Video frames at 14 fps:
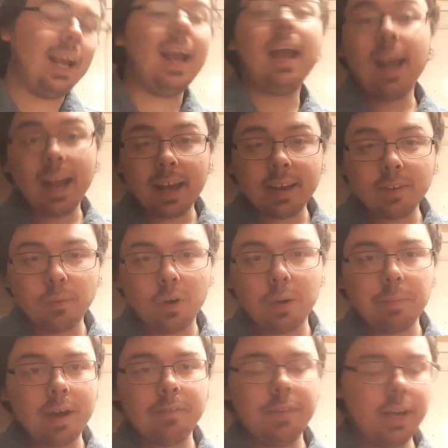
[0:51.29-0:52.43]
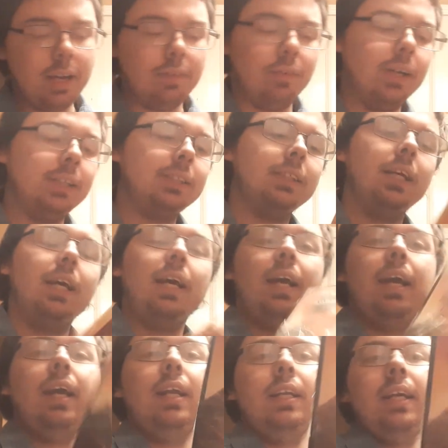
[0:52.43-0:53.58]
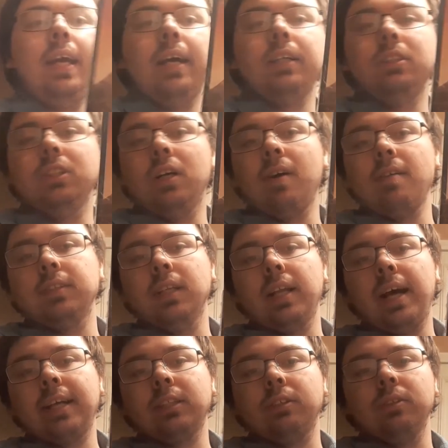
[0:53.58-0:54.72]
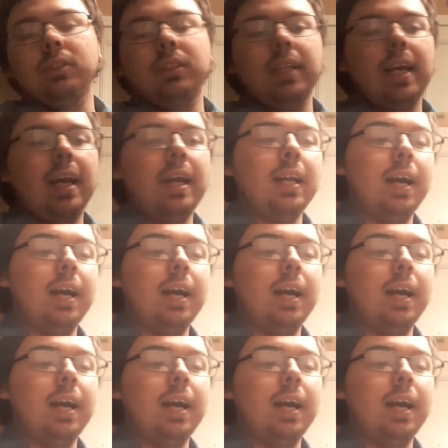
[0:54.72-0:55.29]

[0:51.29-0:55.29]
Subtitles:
And one of my favorites, Indiana Jones, The Last Crusade.